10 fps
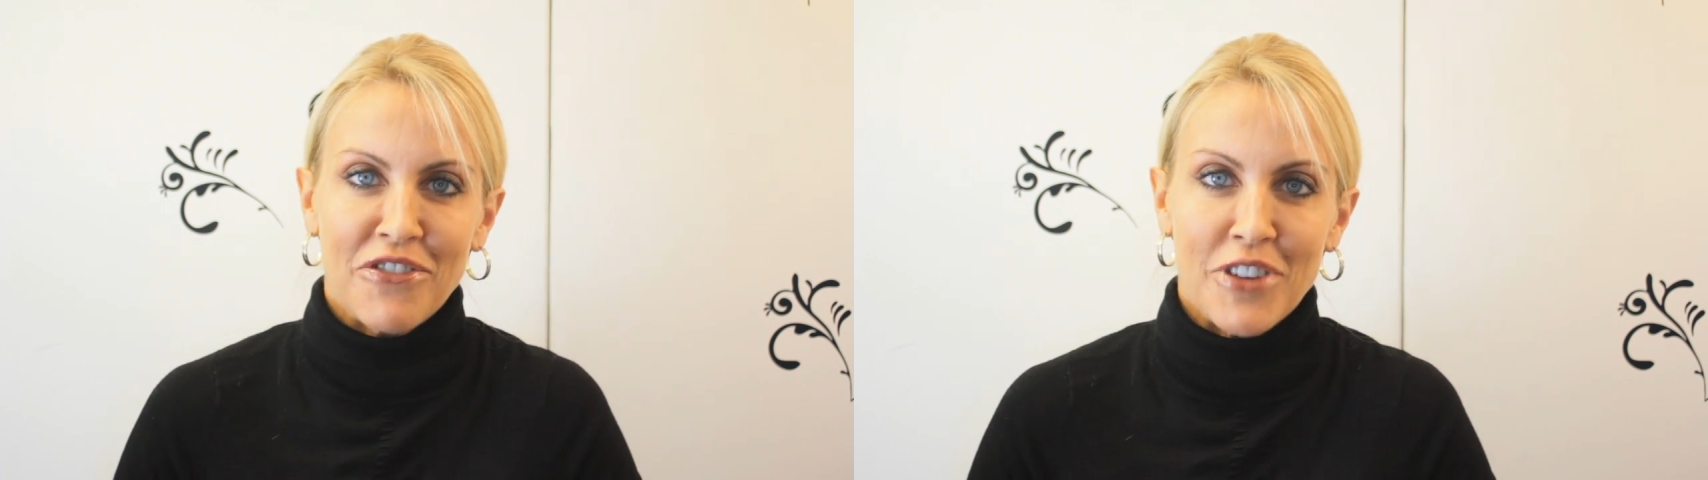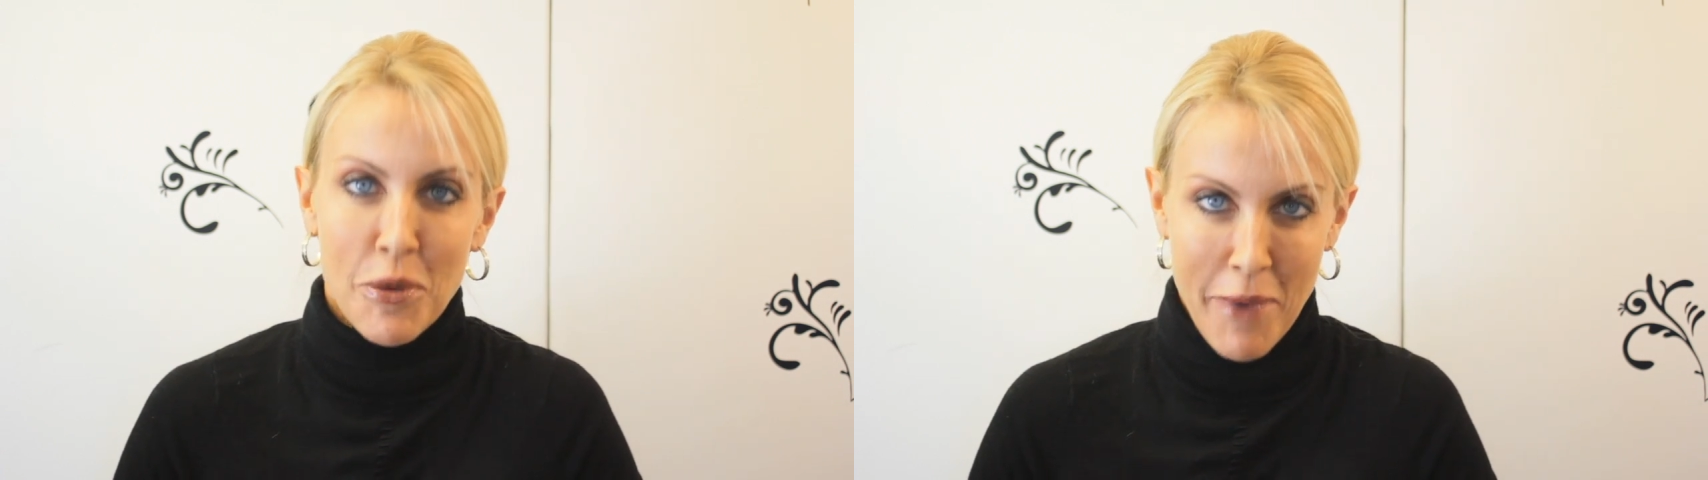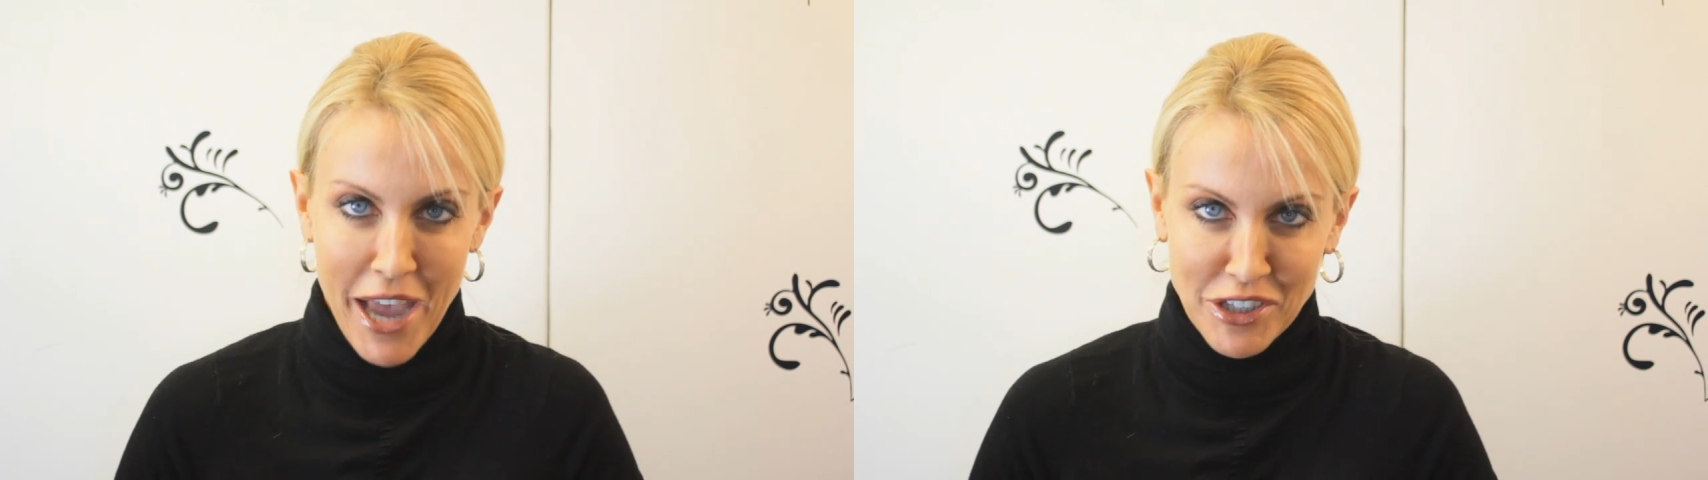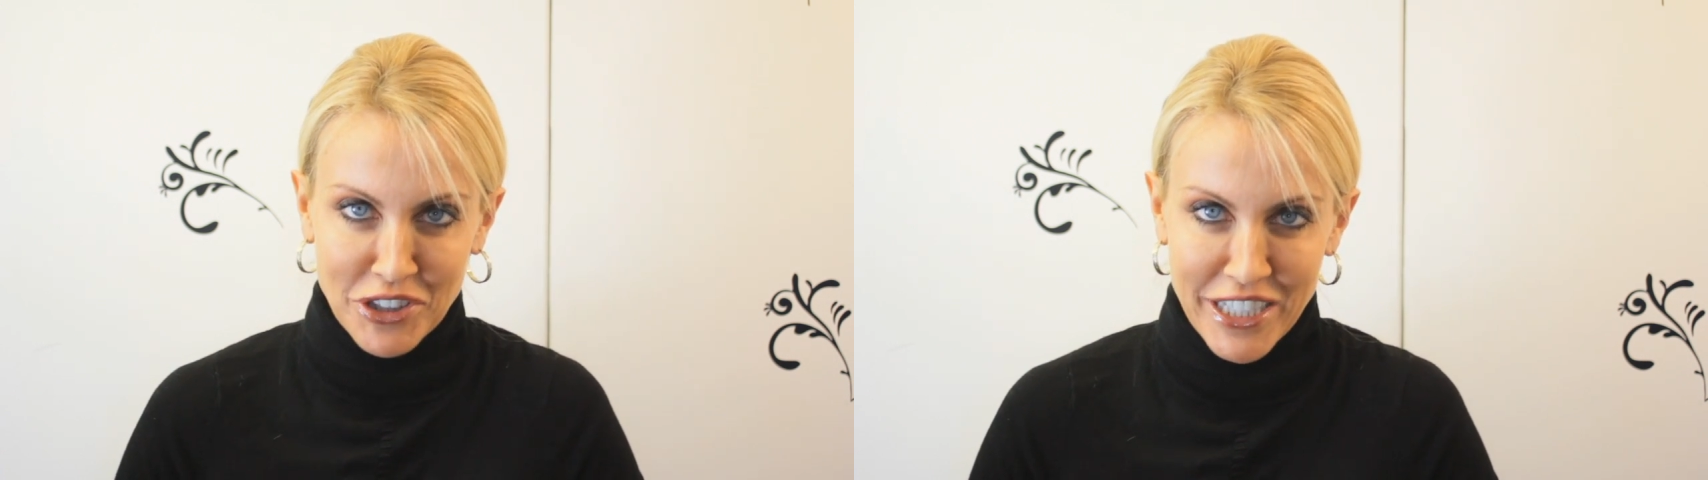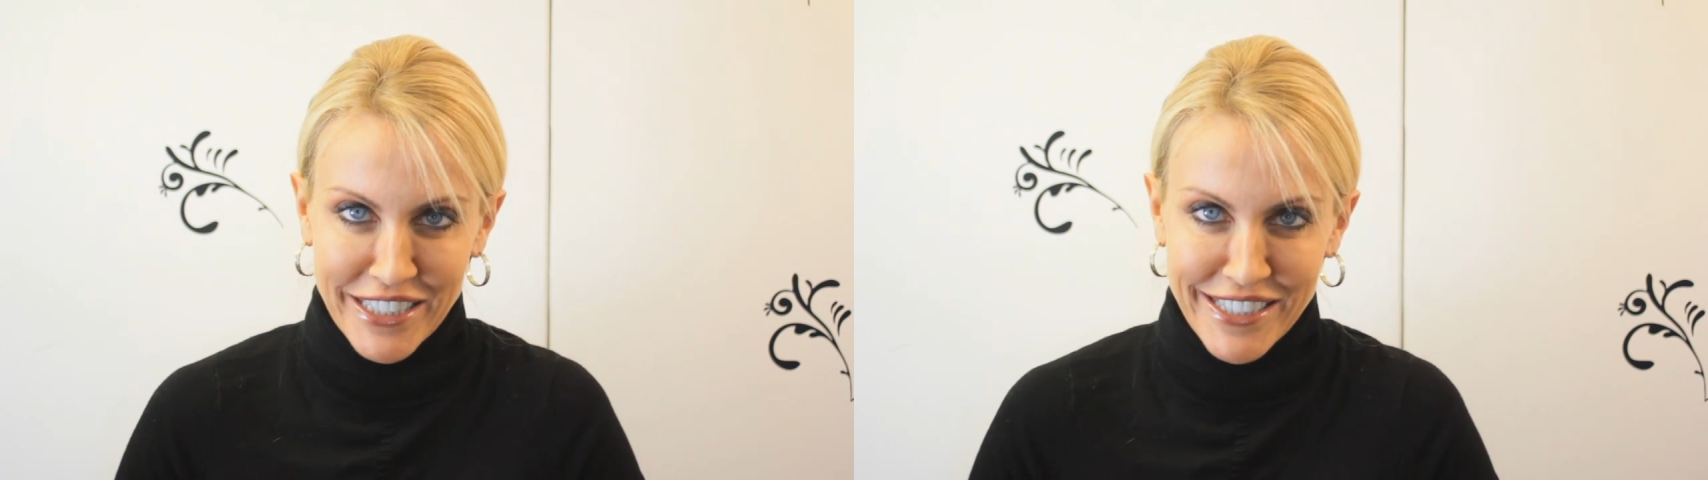film
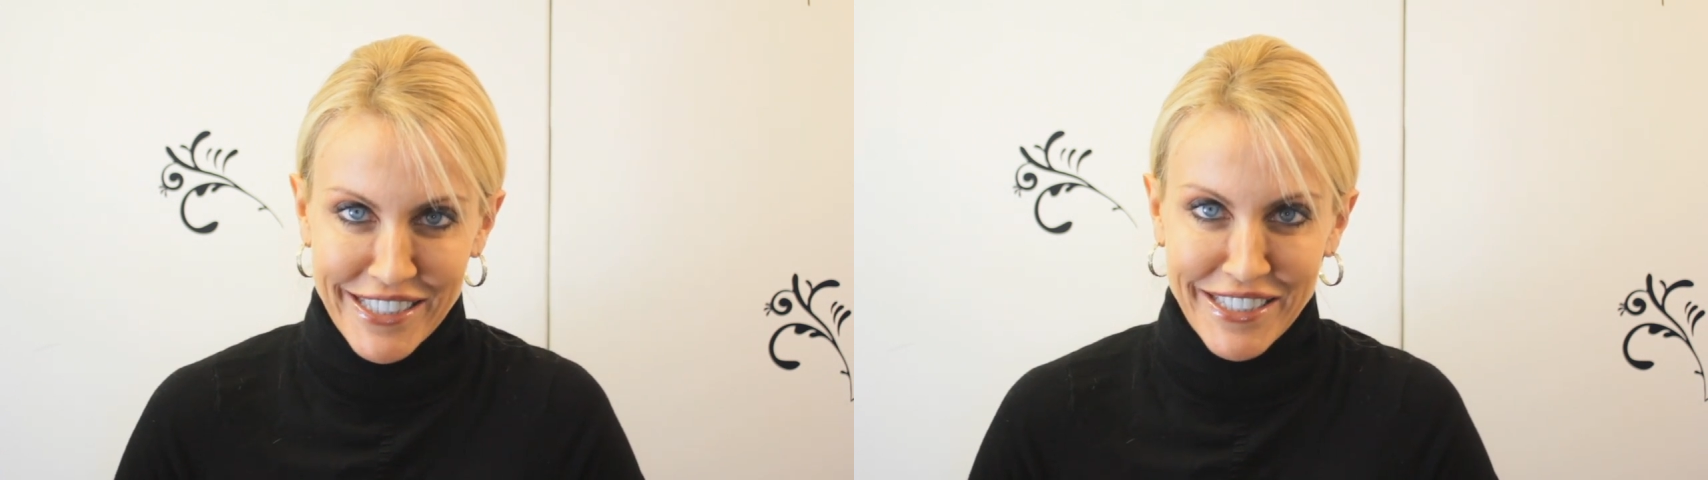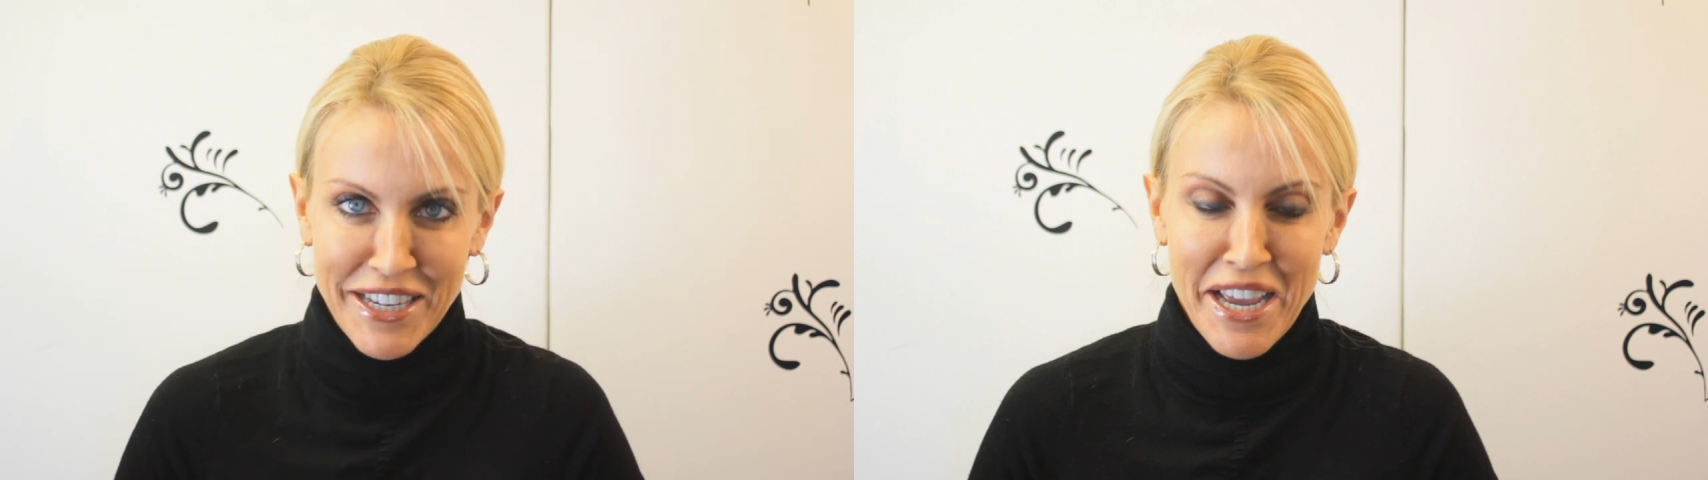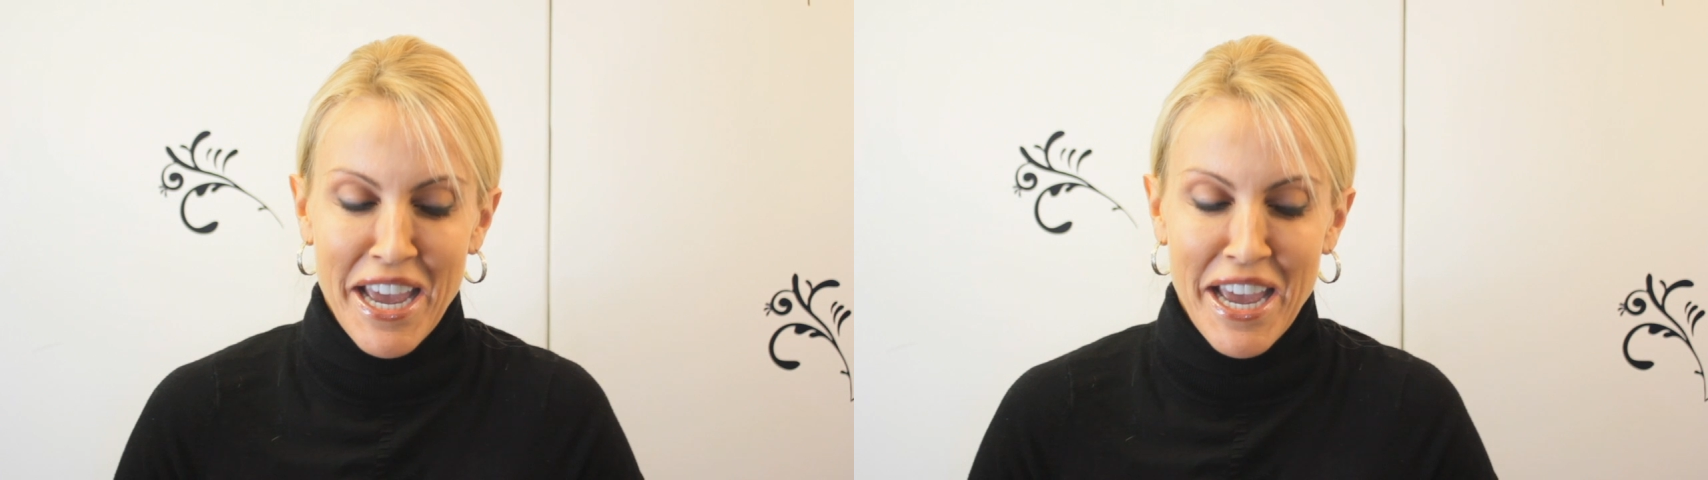actress,